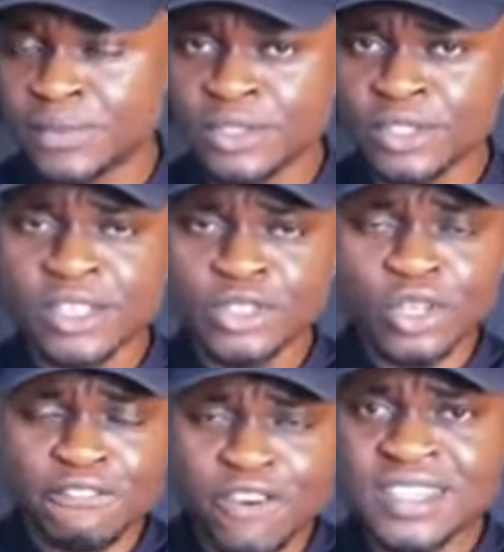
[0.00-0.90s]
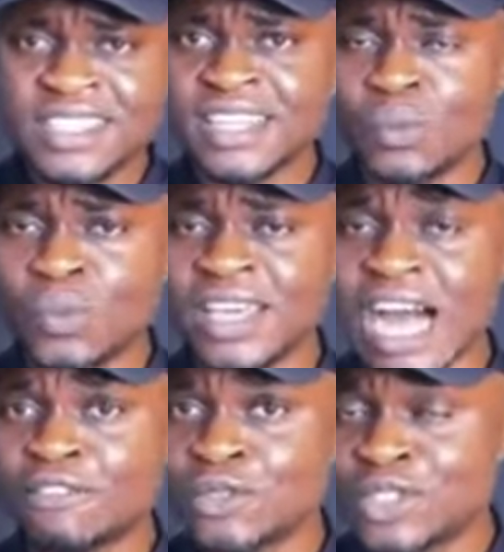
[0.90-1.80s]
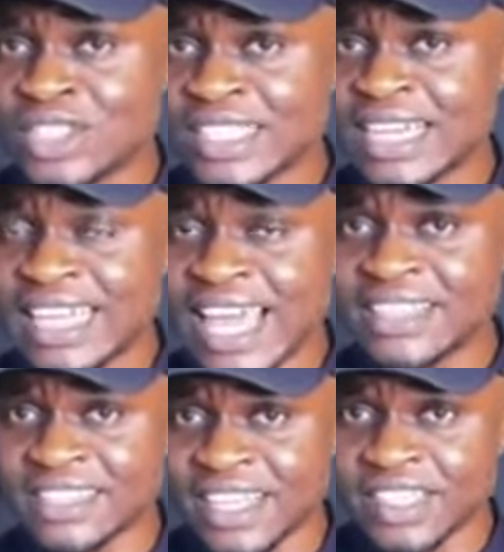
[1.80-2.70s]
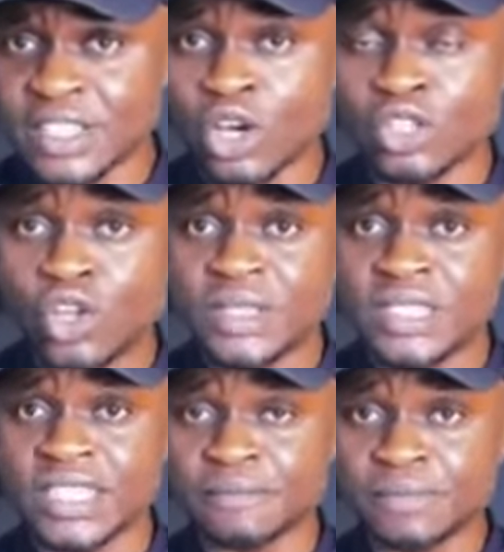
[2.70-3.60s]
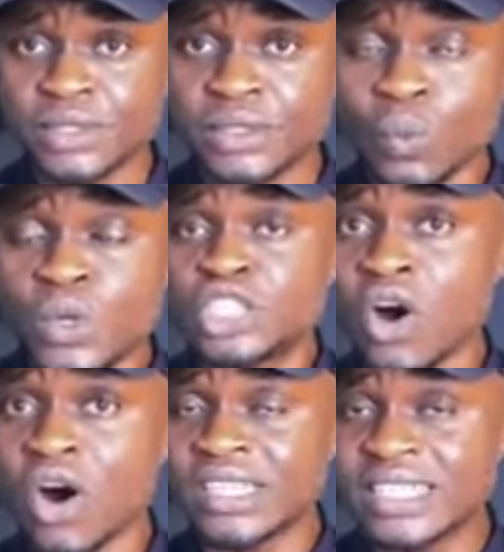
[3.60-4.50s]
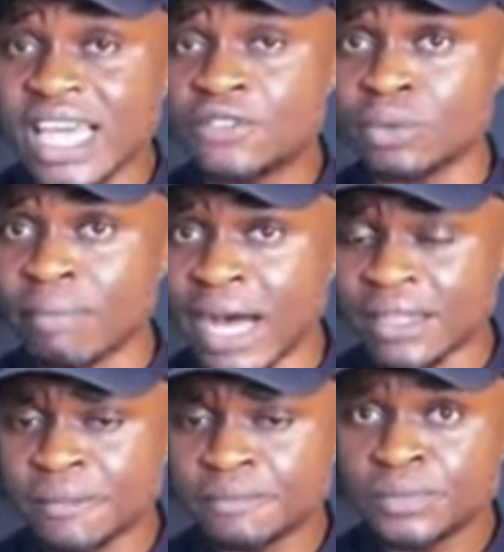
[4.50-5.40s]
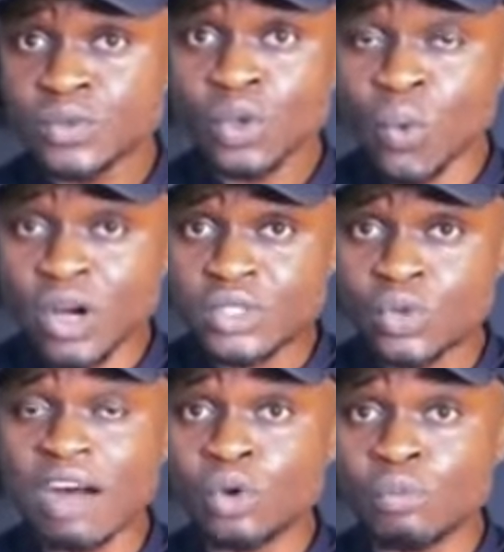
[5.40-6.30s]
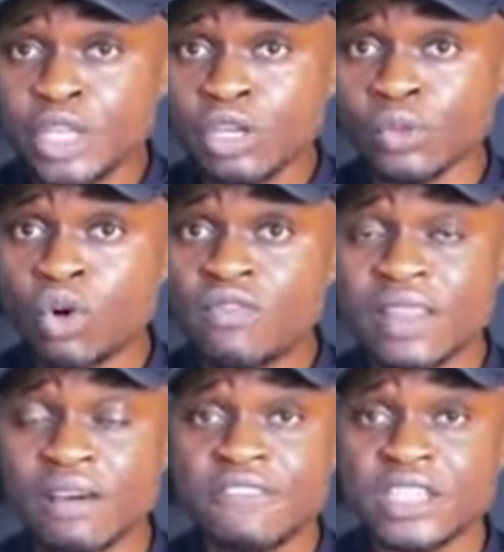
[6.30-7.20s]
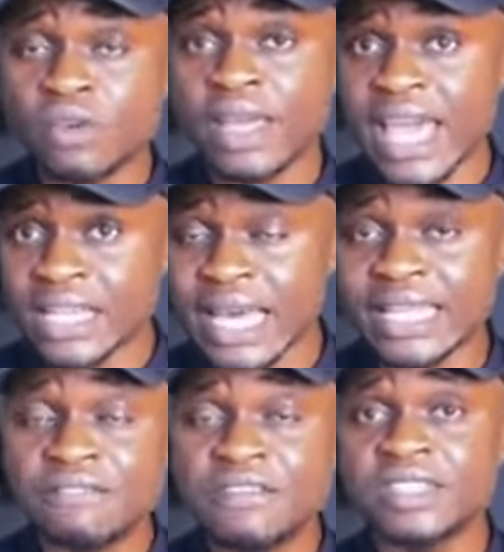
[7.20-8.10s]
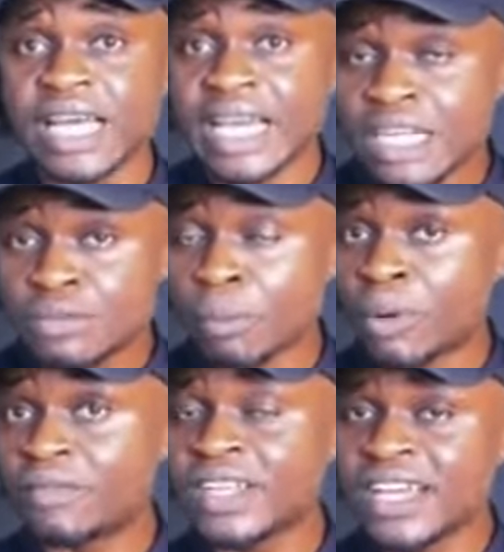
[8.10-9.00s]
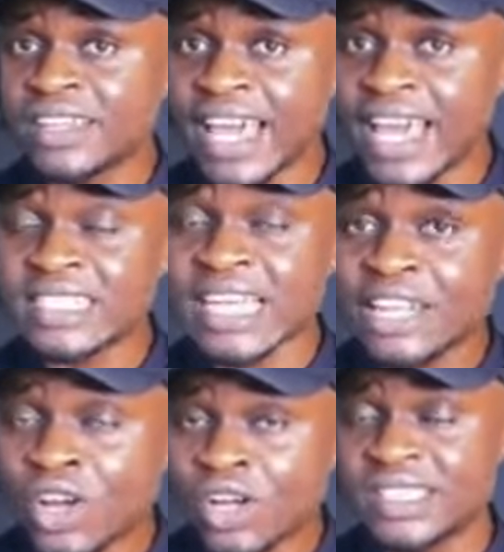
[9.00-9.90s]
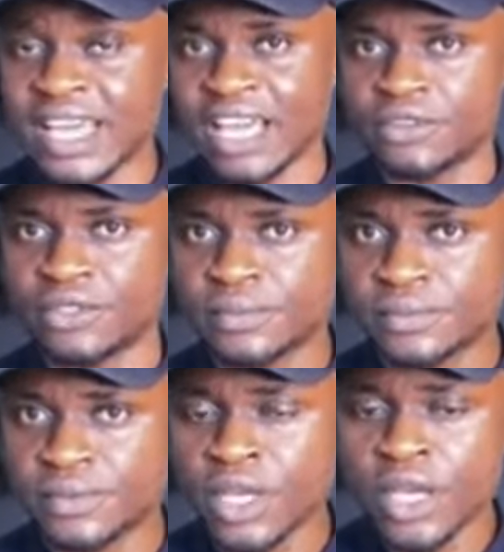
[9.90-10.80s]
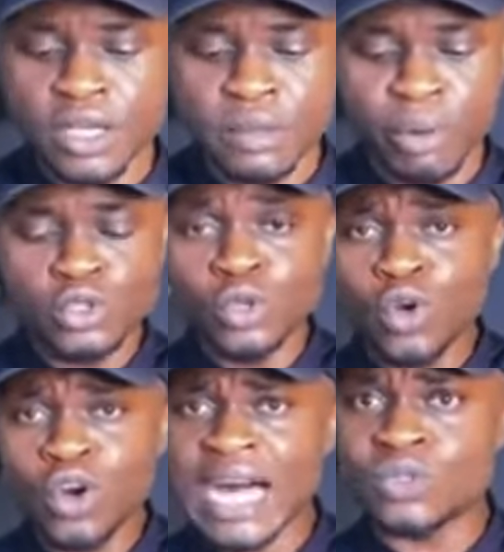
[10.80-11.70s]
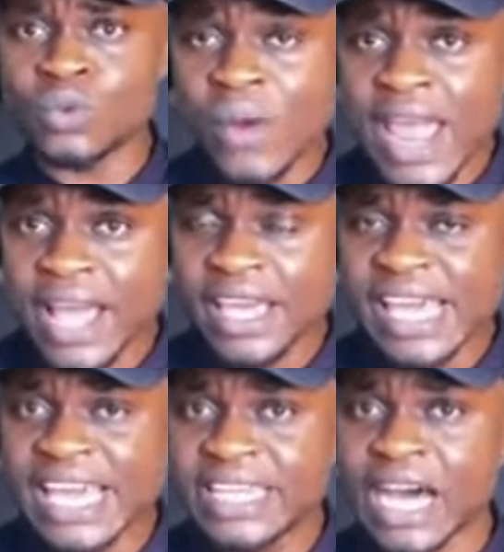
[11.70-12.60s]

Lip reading: So the first thing we have to understand here is this. The authority which God gave to man was to have dominion over the face of the earth and everything that creeps upon the earth, and not the heaven. But look at where Adam